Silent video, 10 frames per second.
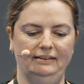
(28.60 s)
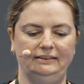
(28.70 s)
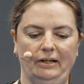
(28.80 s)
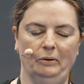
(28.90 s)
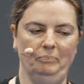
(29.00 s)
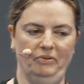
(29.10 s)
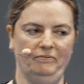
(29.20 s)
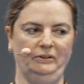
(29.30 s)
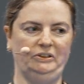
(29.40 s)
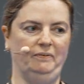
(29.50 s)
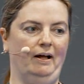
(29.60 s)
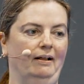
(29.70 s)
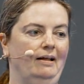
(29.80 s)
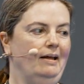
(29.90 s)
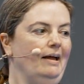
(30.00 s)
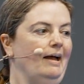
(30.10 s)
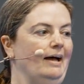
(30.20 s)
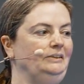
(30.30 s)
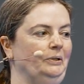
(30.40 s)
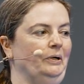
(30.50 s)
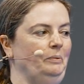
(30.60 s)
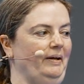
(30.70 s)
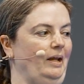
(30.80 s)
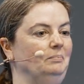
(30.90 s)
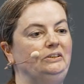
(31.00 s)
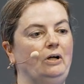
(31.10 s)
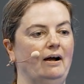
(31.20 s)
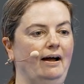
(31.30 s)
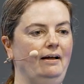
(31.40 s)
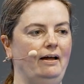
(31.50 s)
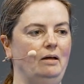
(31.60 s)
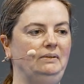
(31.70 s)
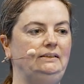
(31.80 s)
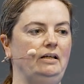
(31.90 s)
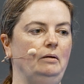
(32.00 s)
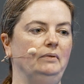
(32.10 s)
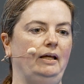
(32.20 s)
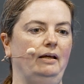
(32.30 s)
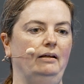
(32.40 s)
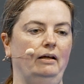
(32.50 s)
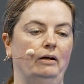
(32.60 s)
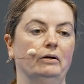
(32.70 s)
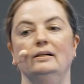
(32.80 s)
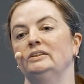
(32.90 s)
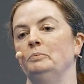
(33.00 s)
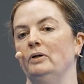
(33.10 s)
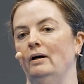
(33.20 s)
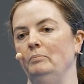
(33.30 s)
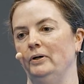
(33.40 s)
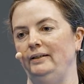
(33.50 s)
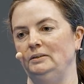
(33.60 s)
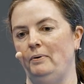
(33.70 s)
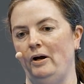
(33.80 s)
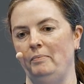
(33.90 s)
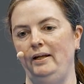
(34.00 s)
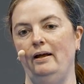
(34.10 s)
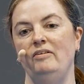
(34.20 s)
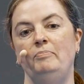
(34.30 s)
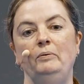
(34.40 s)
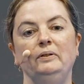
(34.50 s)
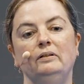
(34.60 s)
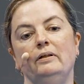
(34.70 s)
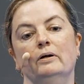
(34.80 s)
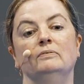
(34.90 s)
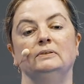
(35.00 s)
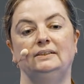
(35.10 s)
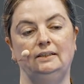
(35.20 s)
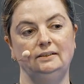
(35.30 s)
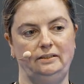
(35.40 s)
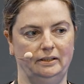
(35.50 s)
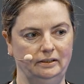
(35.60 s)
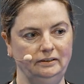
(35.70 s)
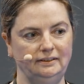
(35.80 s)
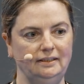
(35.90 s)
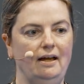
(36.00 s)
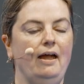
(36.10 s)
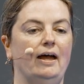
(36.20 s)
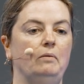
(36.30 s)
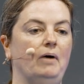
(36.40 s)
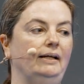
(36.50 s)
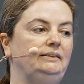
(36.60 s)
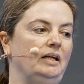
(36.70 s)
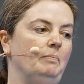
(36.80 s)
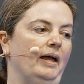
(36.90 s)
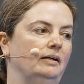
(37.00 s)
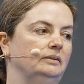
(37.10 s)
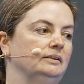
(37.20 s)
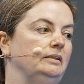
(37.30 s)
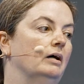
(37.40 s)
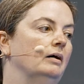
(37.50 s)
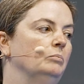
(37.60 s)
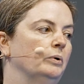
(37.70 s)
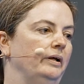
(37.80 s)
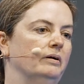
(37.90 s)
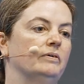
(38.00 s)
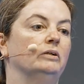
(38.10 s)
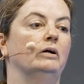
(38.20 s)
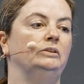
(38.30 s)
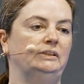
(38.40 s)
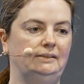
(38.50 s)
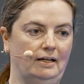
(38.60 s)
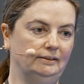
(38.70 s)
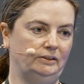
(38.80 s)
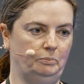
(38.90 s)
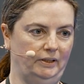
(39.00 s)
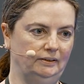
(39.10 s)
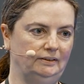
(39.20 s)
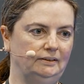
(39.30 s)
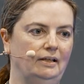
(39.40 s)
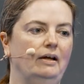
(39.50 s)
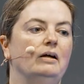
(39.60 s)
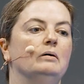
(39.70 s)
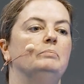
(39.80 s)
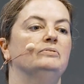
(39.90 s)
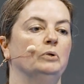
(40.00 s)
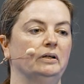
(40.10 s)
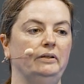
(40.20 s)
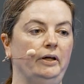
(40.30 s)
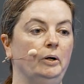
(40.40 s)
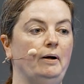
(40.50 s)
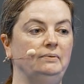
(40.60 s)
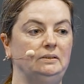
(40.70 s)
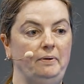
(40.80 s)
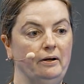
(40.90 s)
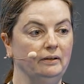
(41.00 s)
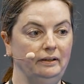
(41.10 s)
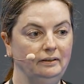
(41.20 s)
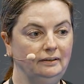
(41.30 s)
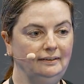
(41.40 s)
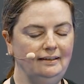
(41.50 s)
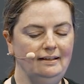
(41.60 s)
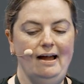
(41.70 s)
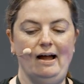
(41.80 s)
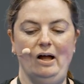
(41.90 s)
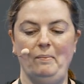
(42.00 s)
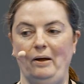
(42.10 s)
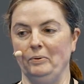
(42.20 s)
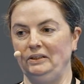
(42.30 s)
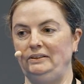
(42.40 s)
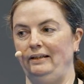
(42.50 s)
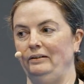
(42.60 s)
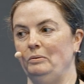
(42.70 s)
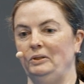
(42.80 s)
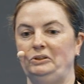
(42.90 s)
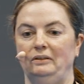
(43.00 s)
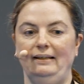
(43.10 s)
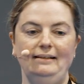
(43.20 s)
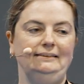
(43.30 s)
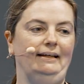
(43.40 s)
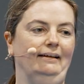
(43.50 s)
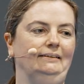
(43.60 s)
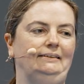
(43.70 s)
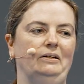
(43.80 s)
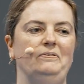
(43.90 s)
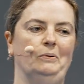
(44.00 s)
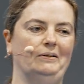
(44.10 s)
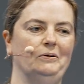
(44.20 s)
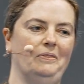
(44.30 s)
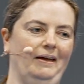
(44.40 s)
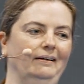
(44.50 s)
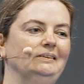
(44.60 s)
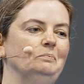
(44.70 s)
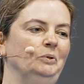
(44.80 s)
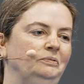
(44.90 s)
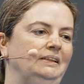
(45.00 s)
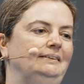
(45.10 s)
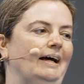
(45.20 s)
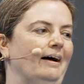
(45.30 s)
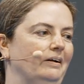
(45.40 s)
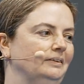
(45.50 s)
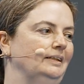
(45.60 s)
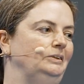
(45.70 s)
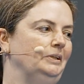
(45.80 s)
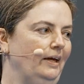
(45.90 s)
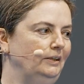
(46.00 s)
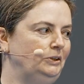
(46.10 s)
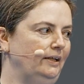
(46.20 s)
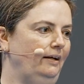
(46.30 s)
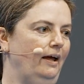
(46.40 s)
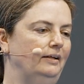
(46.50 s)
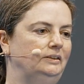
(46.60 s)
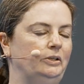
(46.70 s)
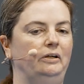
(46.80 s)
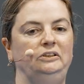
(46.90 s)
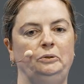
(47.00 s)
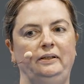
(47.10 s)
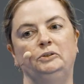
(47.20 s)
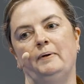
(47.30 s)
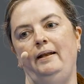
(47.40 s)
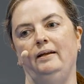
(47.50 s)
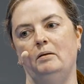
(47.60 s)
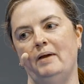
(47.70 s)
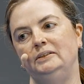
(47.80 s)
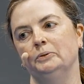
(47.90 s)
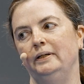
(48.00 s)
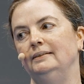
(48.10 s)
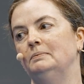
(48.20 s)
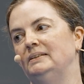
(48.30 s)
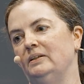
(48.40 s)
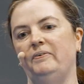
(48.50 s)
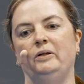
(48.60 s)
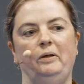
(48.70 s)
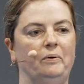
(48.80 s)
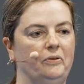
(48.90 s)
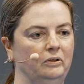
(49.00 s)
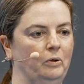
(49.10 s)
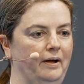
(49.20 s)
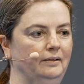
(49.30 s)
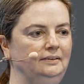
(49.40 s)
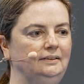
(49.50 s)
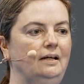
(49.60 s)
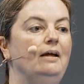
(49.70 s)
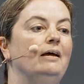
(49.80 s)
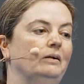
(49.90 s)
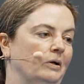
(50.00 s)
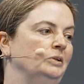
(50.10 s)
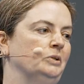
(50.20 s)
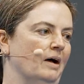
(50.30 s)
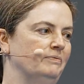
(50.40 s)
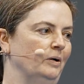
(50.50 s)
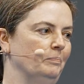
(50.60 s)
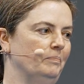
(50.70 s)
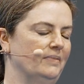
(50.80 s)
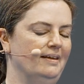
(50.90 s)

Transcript: So, first of all, as you heard, my name is Tara. I'm a team lead in our customer onboarding department. I've been with Clio for six years, and my team handles the onboarding of our largest customers. Before Clio, I was a paralegal. Um, I worked in commercial lending, did a few other things, moved into adult education, and started doing training and mentoring specifically with our lawyers in a large law firm.